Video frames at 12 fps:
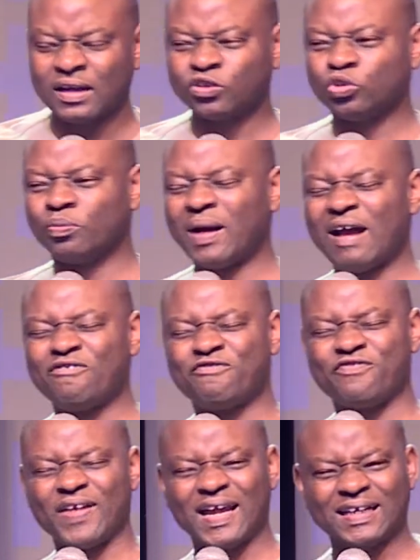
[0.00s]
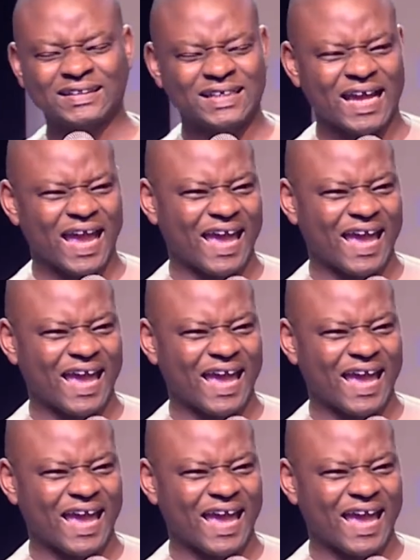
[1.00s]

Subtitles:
to buy very